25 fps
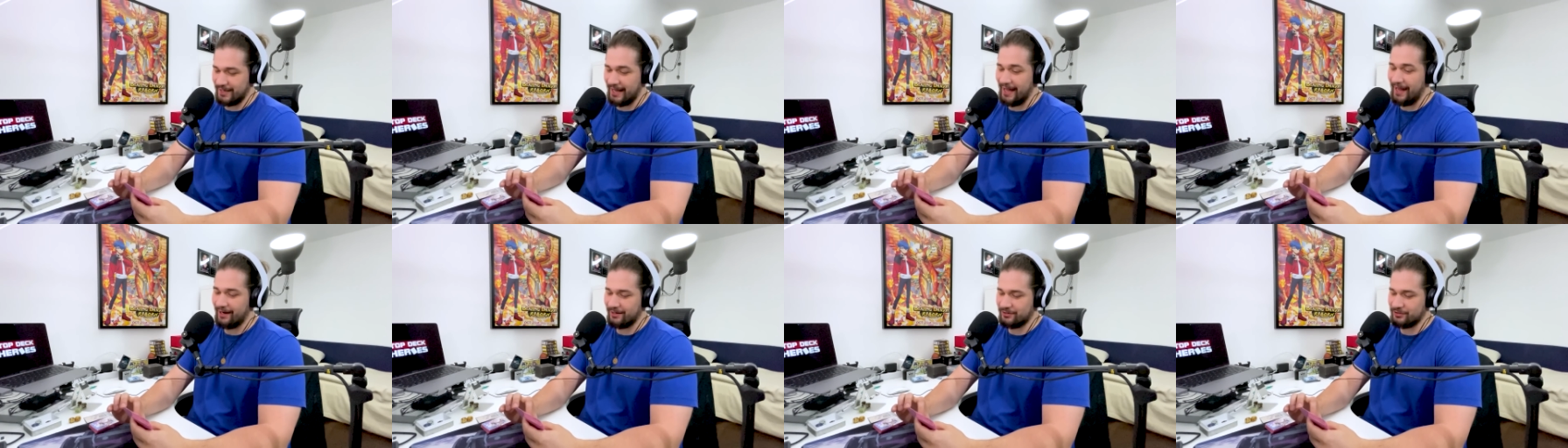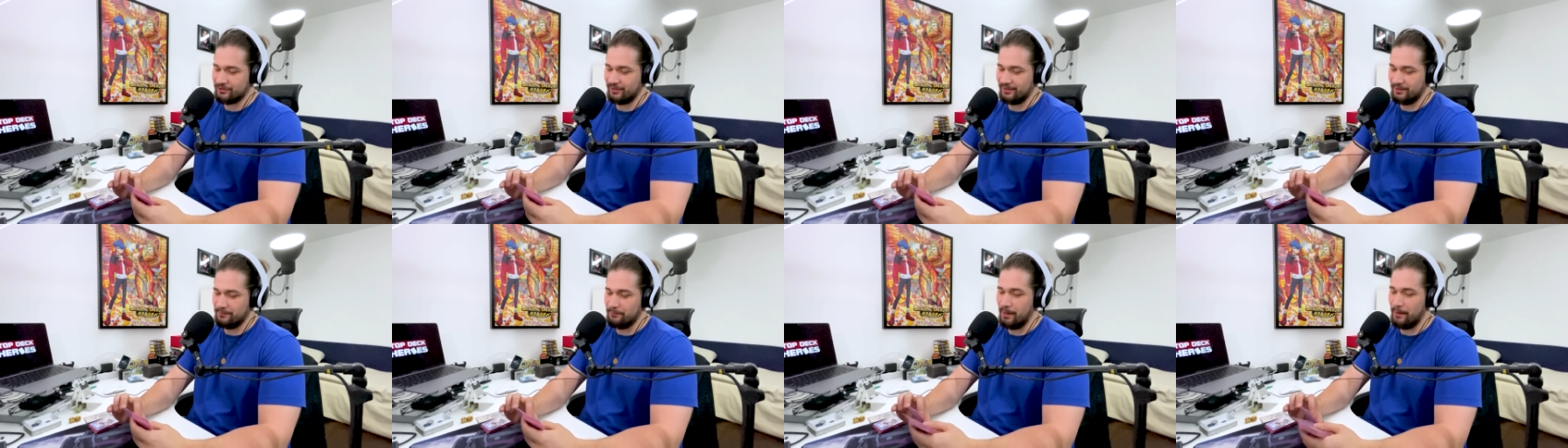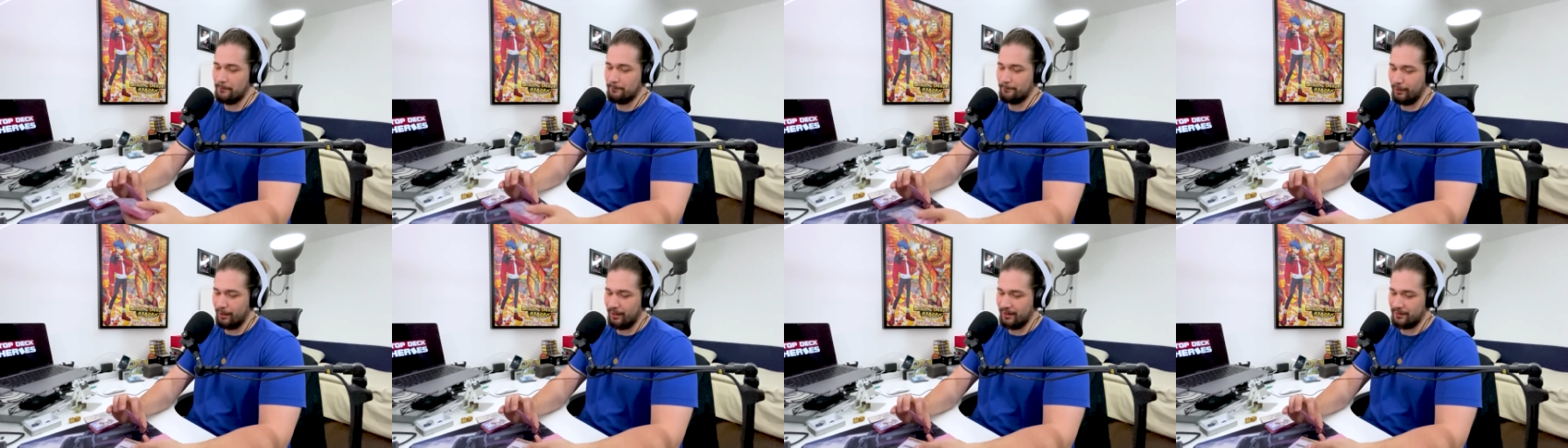actually my
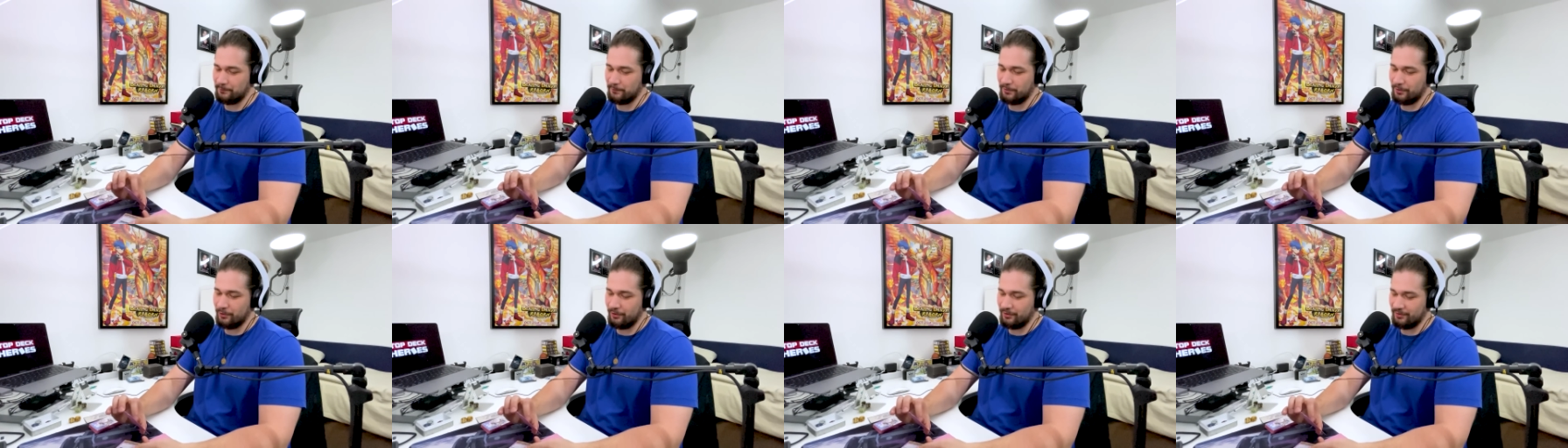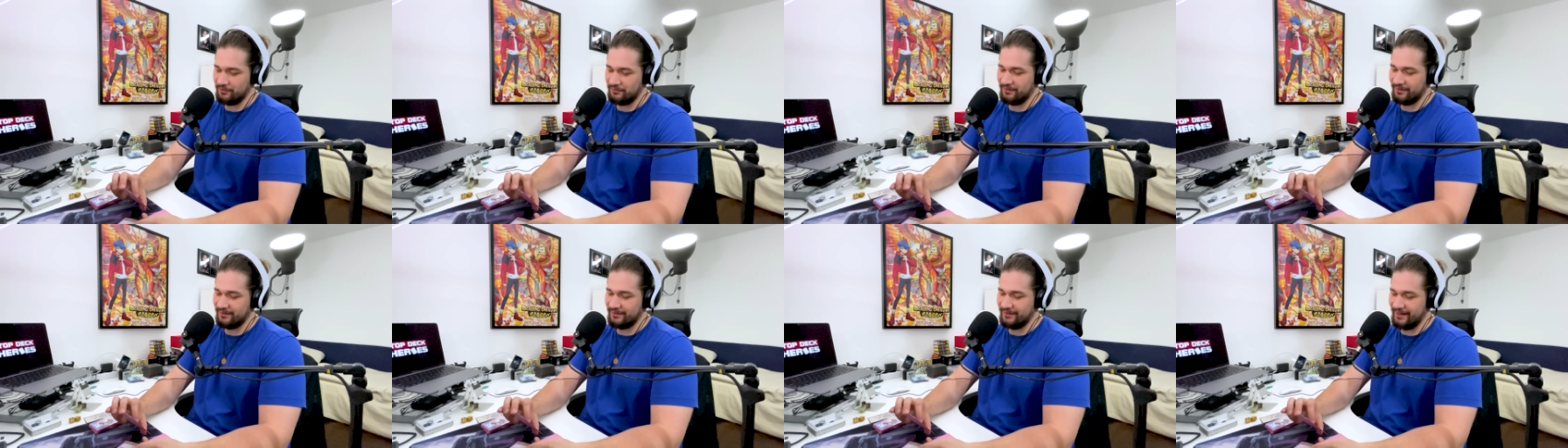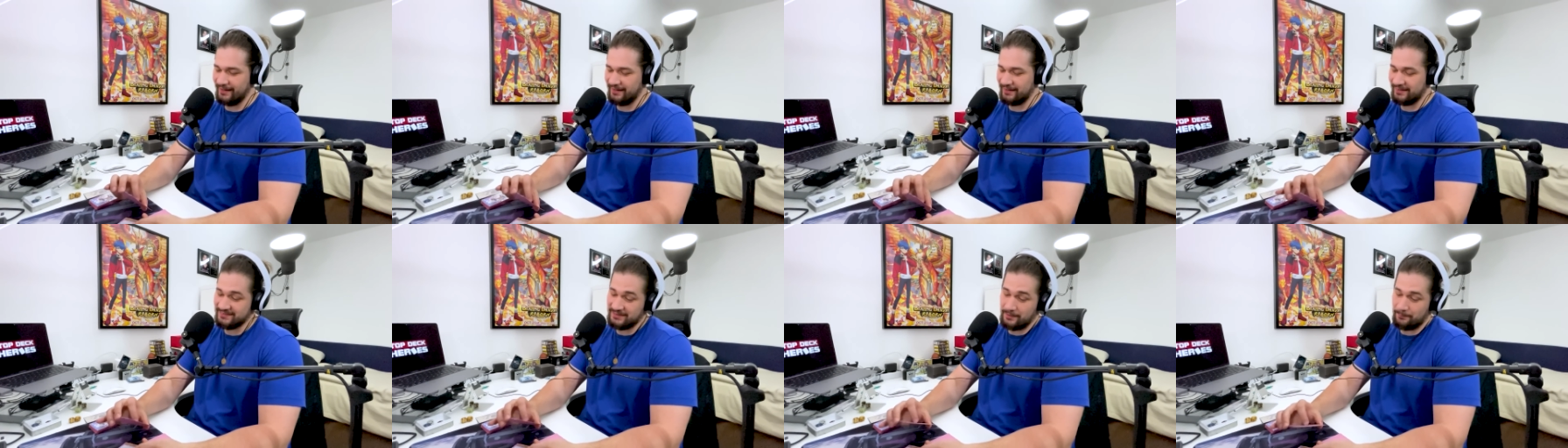bottom card of the
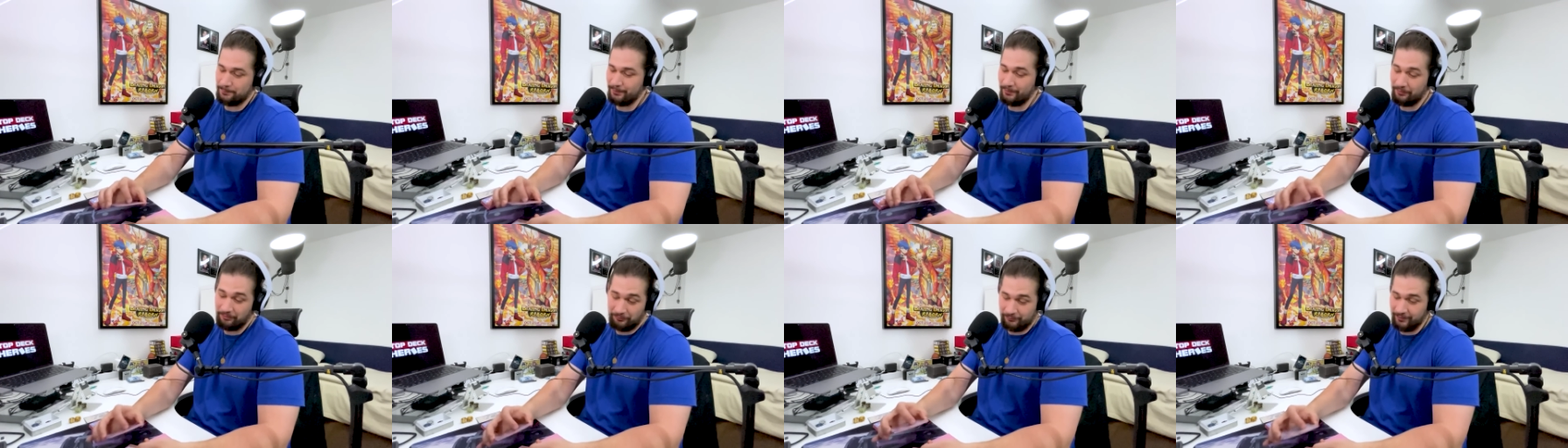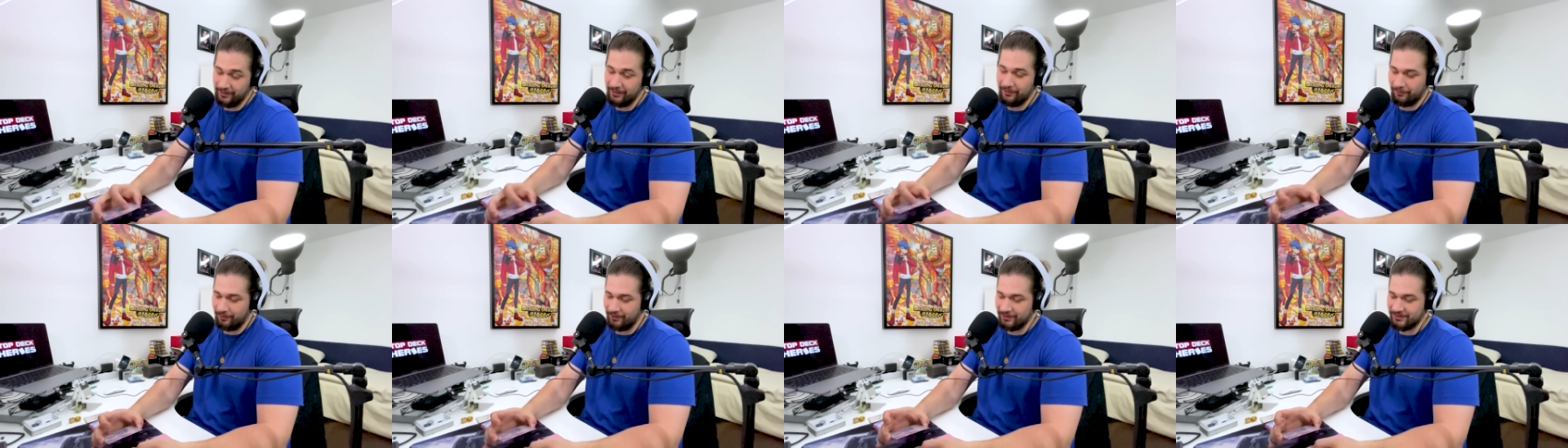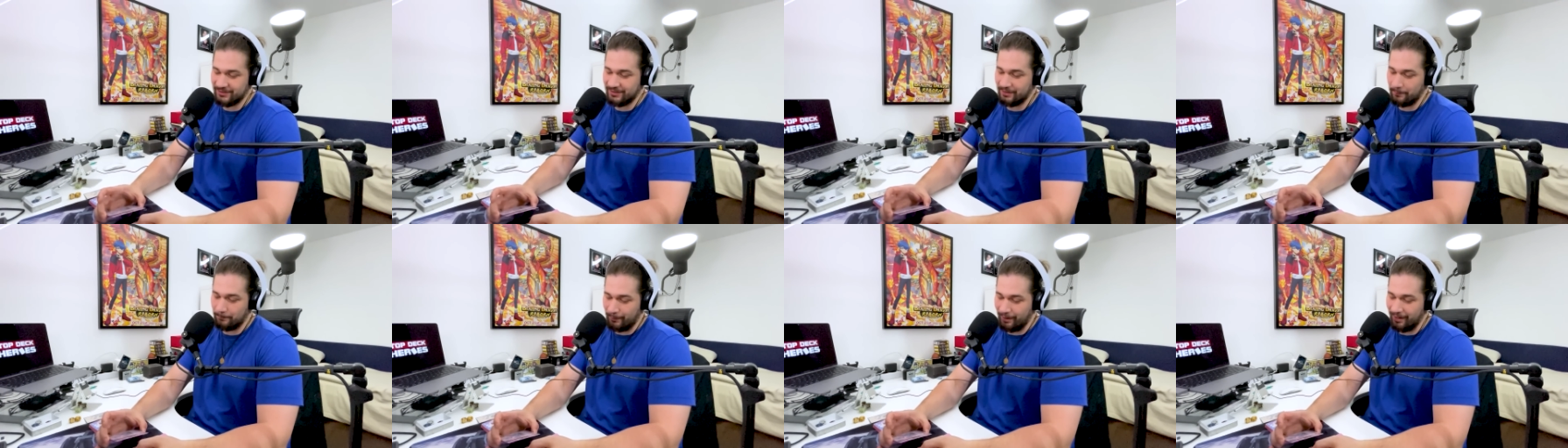deck because I put three cards
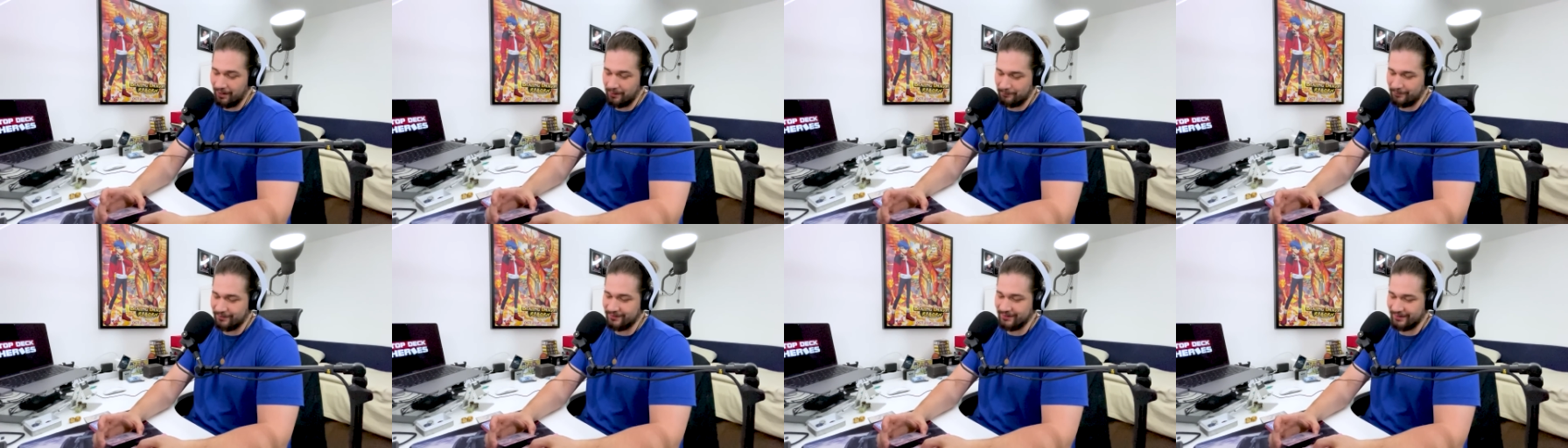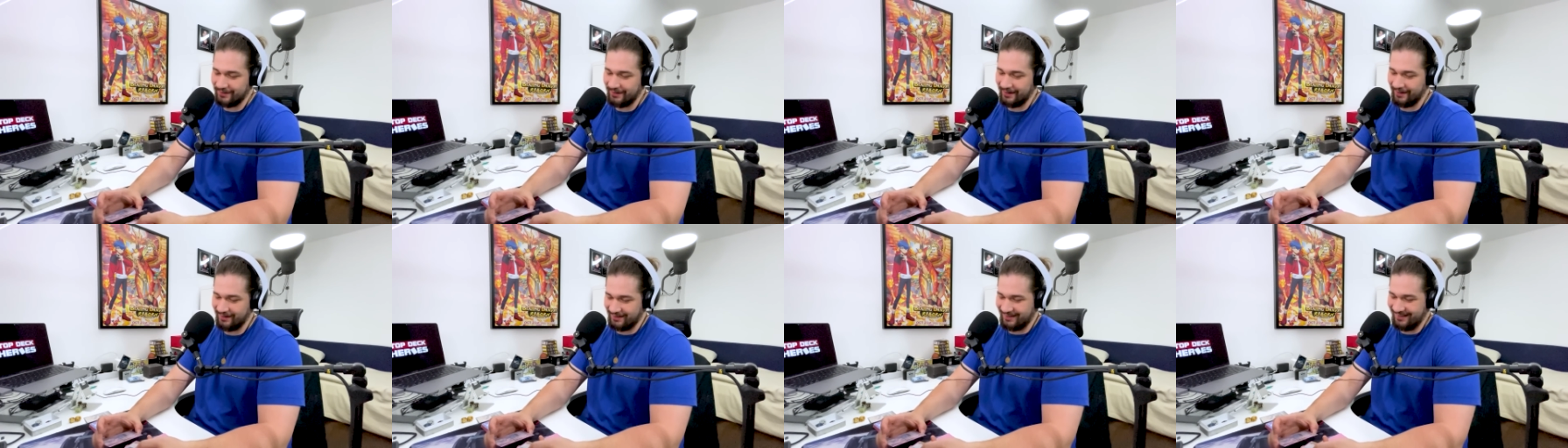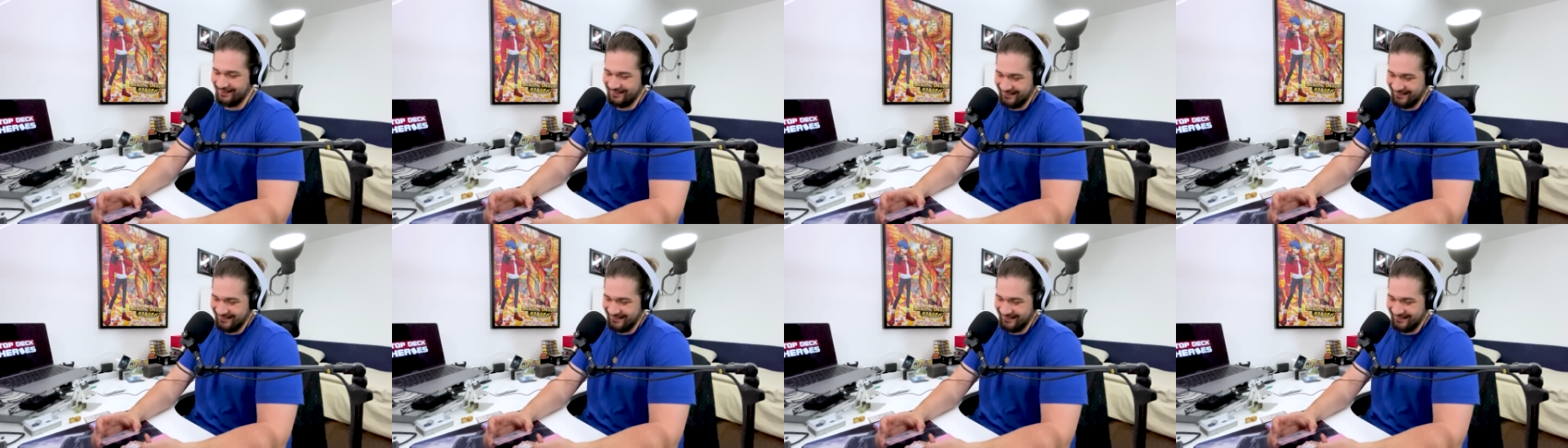in the bottom of the deck.